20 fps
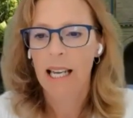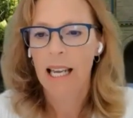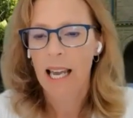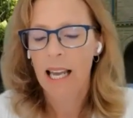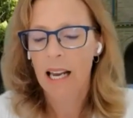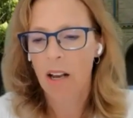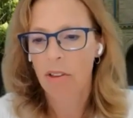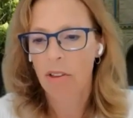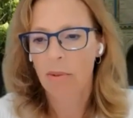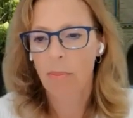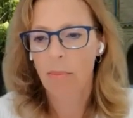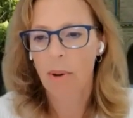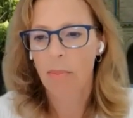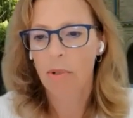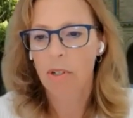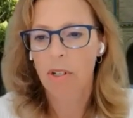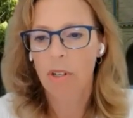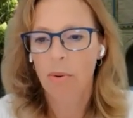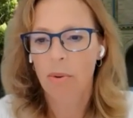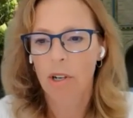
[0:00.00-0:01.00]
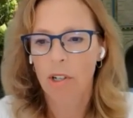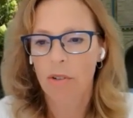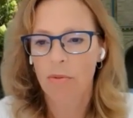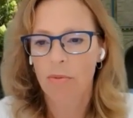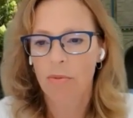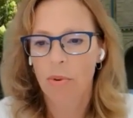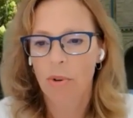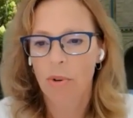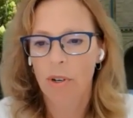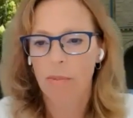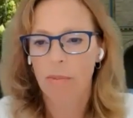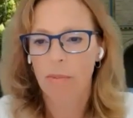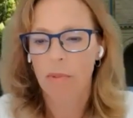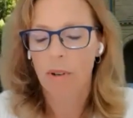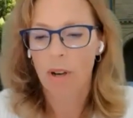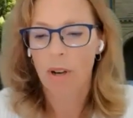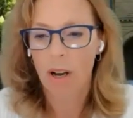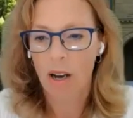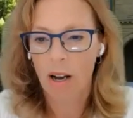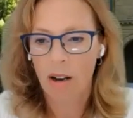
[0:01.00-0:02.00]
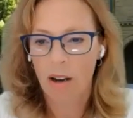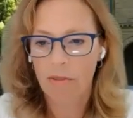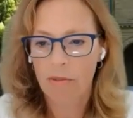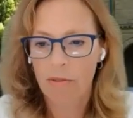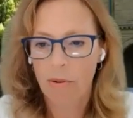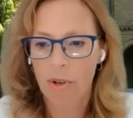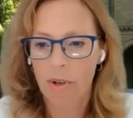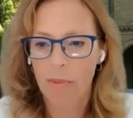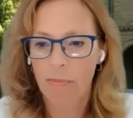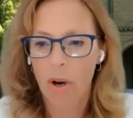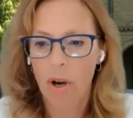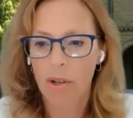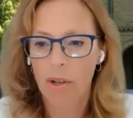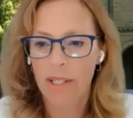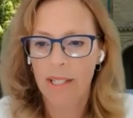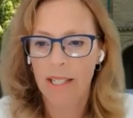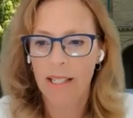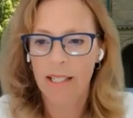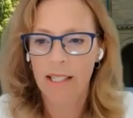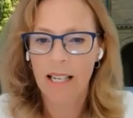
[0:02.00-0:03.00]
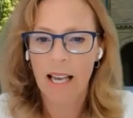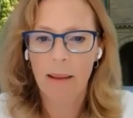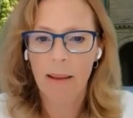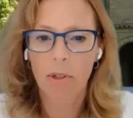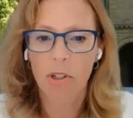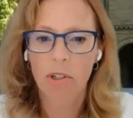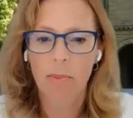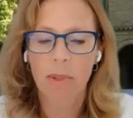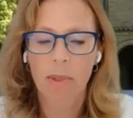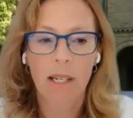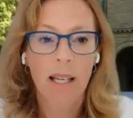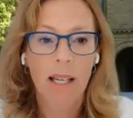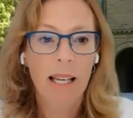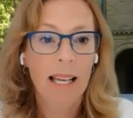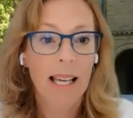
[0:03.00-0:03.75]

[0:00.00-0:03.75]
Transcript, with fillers: and other members of the Russian foreign, uh, foreign policy establishment,